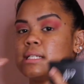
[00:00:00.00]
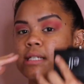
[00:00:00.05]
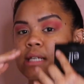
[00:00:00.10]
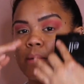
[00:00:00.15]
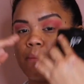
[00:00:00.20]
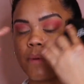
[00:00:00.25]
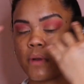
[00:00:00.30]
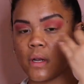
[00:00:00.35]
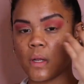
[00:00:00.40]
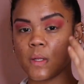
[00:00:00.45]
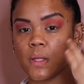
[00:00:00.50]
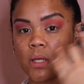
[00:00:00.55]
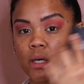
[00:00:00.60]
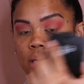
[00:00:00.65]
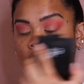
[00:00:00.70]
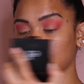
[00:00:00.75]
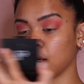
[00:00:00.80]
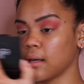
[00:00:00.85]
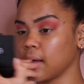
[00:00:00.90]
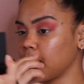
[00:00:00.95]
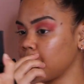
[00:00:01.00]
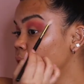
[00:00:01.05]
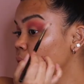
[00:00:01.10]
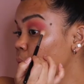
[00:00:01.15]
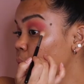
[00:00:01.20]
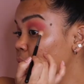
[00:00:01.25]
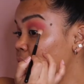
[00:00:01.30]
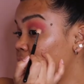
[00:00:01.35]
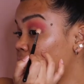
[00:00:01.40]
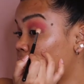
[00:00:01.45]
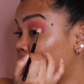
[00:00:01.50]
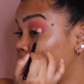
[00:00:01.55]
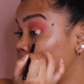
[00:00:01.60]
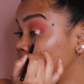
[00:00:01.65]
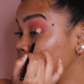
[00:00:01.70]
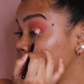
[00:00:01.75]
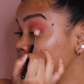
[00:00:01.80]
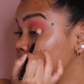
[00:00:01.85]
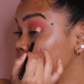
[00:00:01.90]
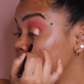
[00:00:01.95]
deepen a look
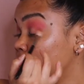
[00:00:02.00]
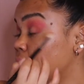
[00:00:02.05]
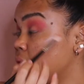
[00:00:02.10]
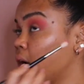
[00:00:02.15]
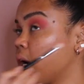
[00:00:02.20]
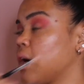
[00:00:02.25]
without